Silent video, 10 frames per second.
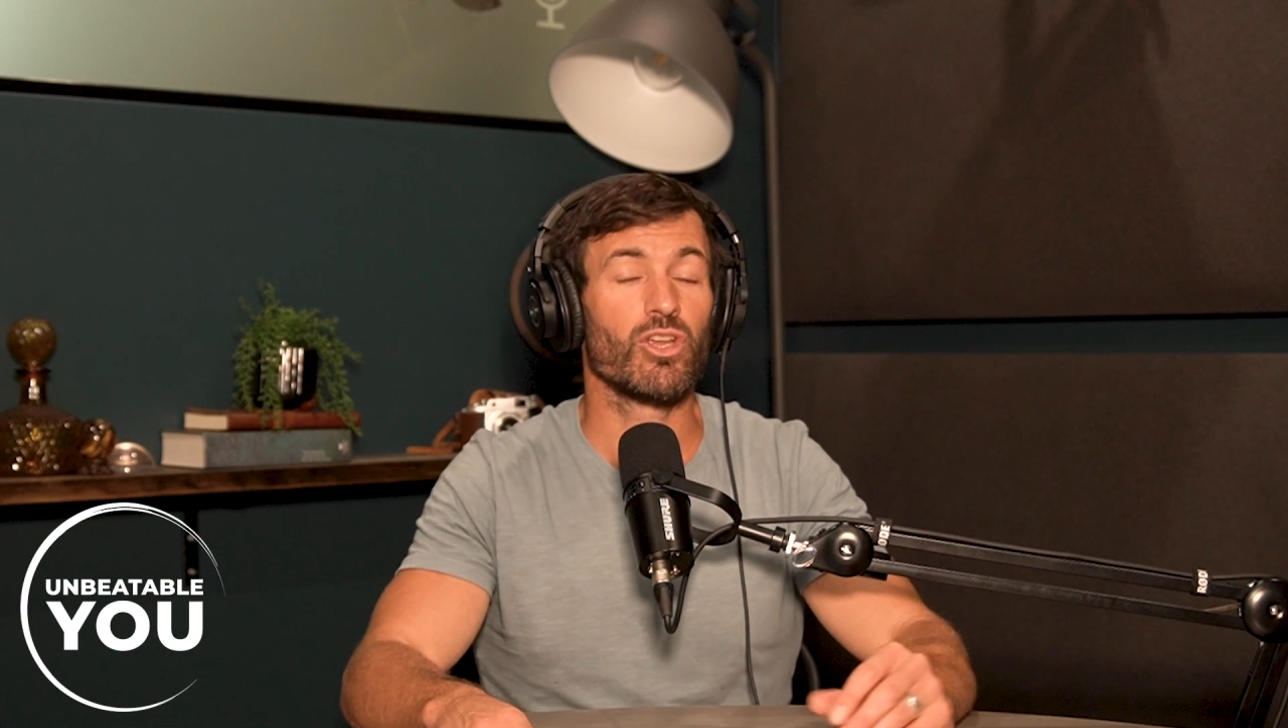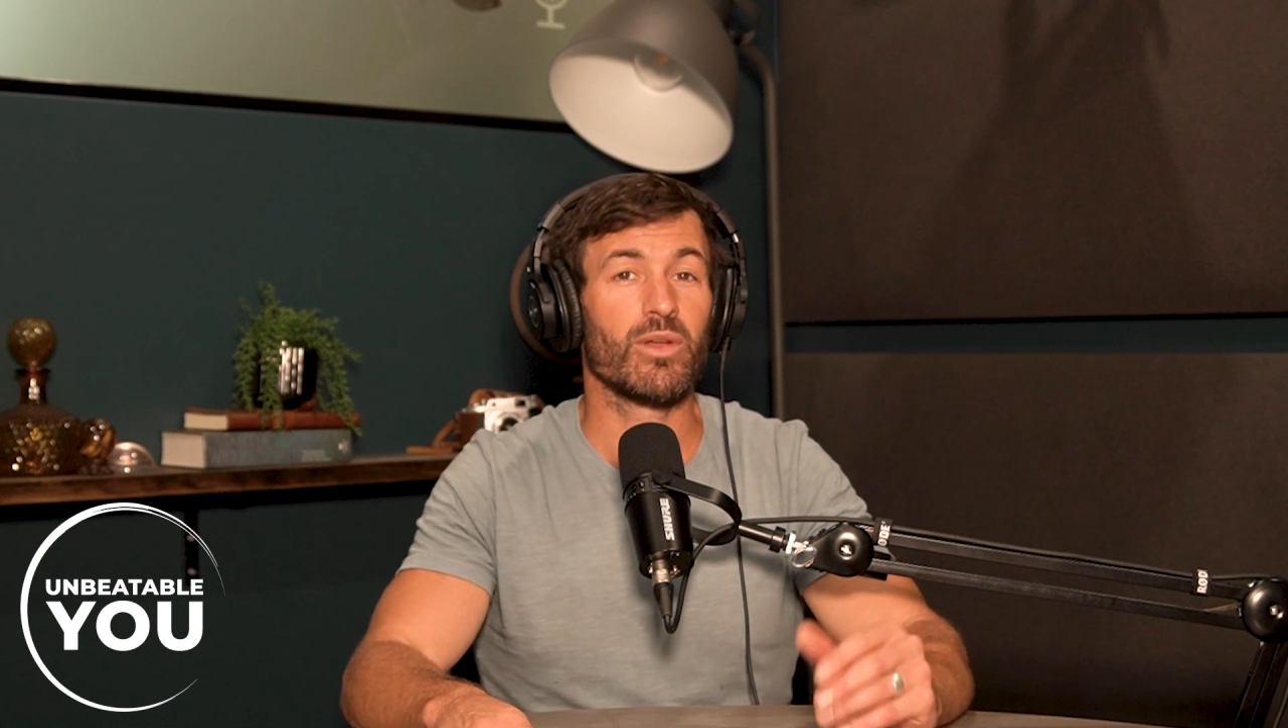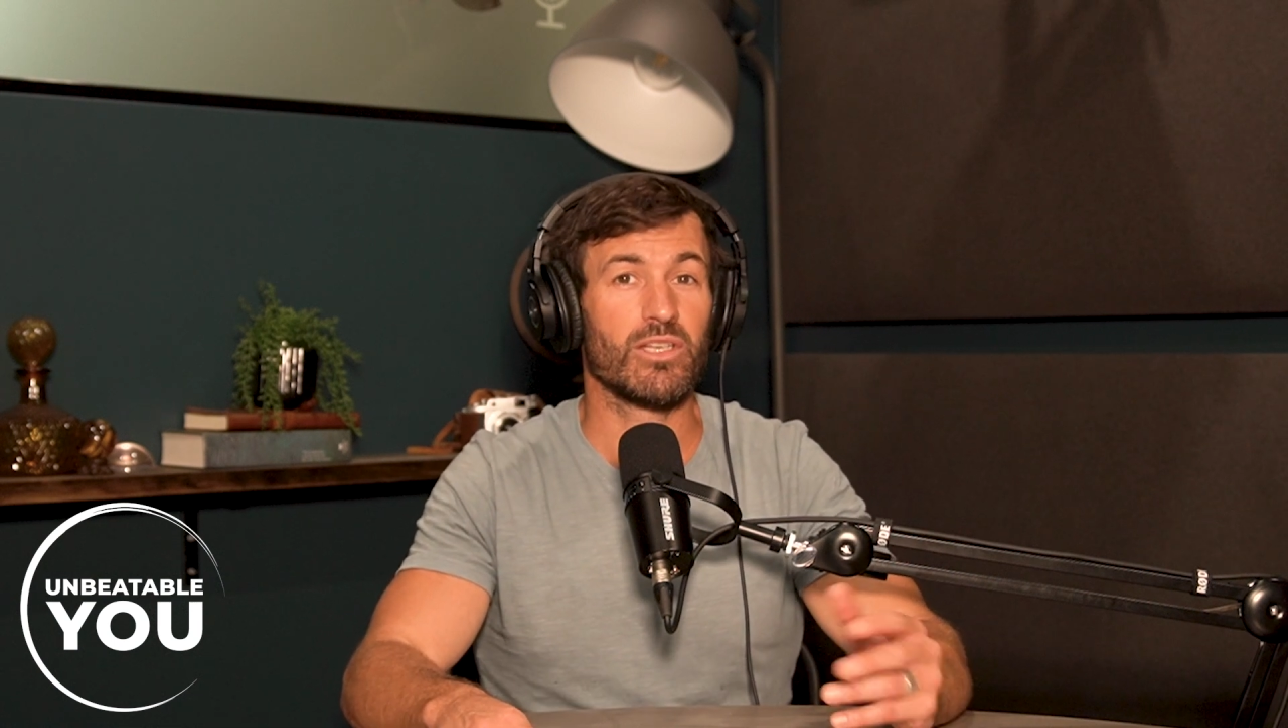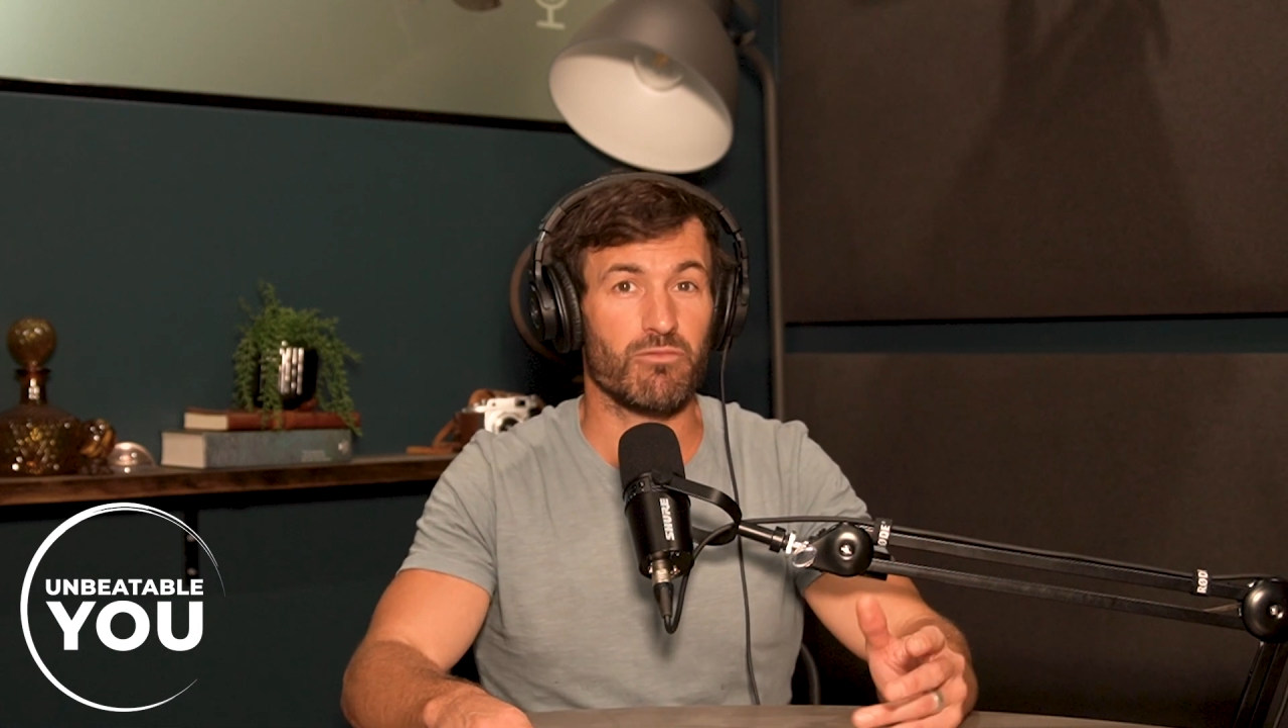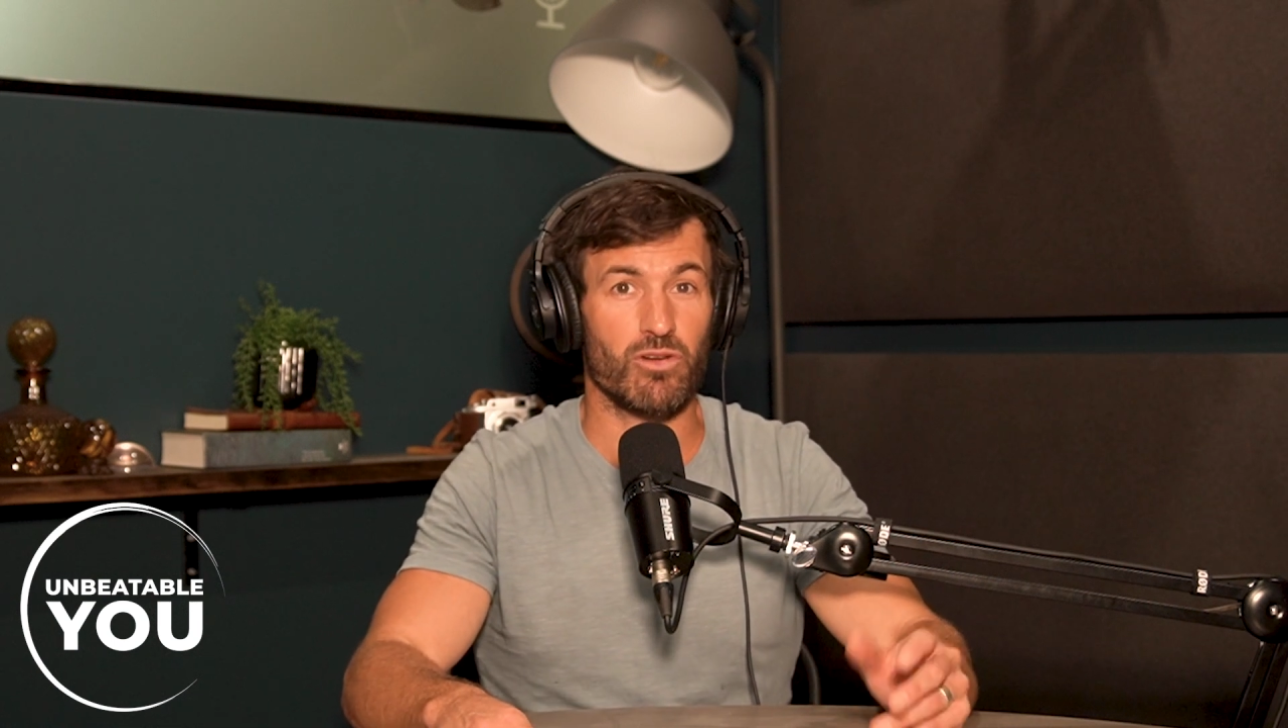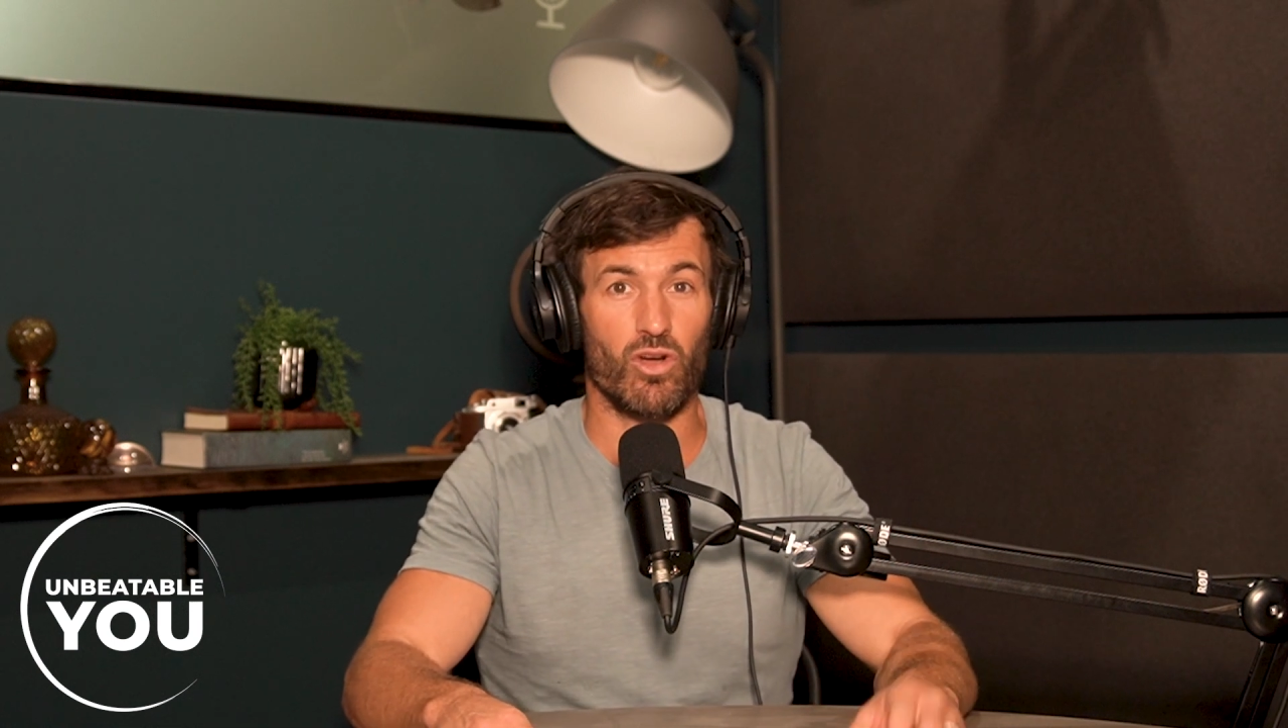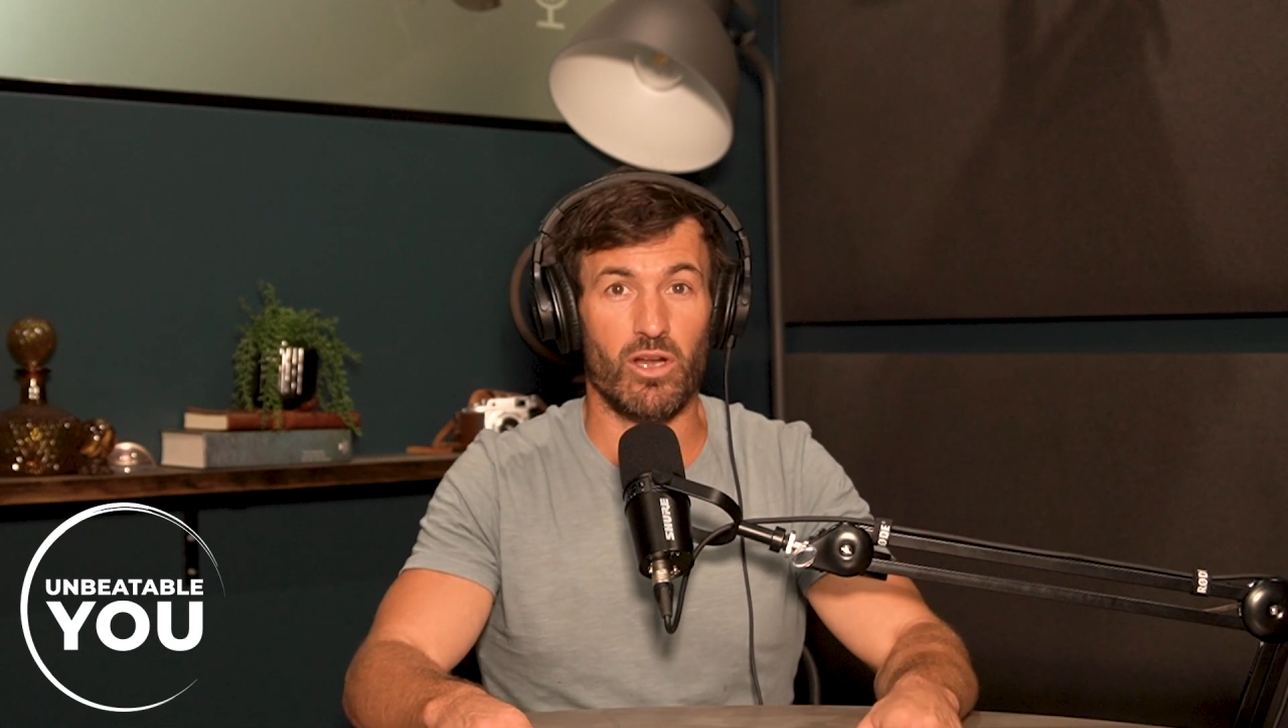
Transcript: you in different